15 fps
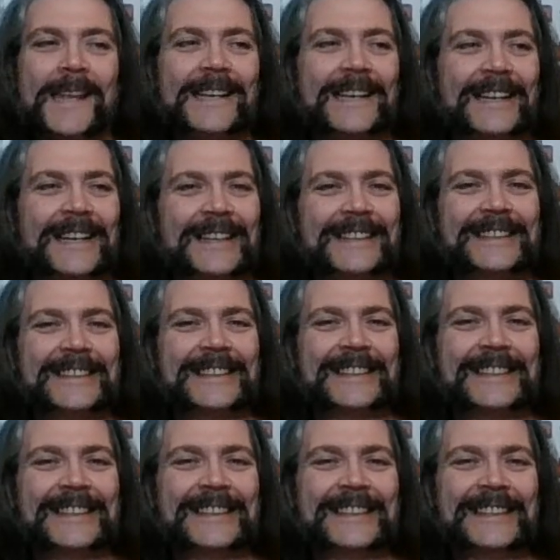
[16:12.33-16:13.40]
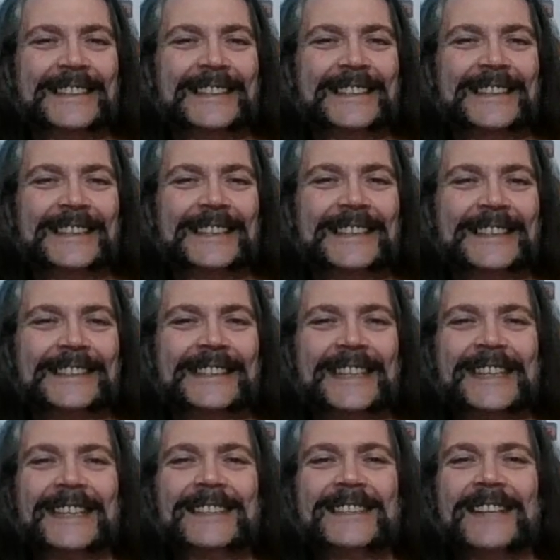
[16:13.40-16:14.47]
and
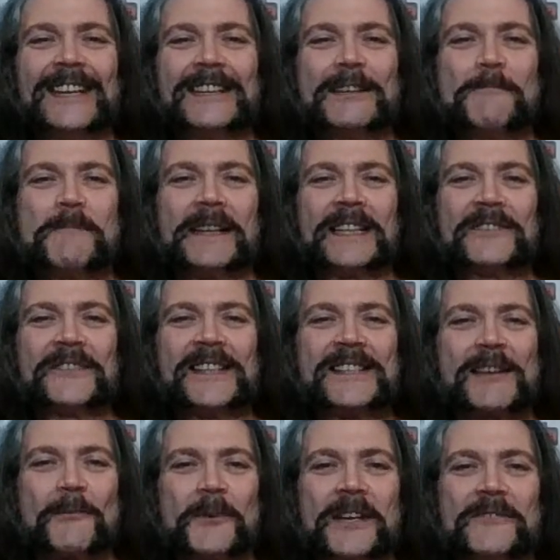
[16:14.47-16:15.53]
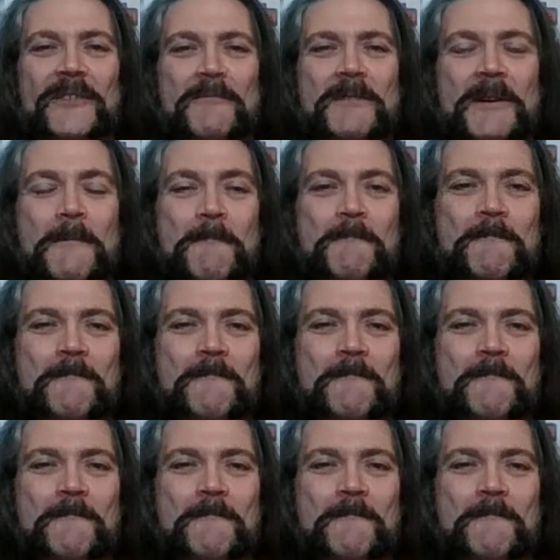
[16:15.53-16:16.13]
they can take your benefits away from you.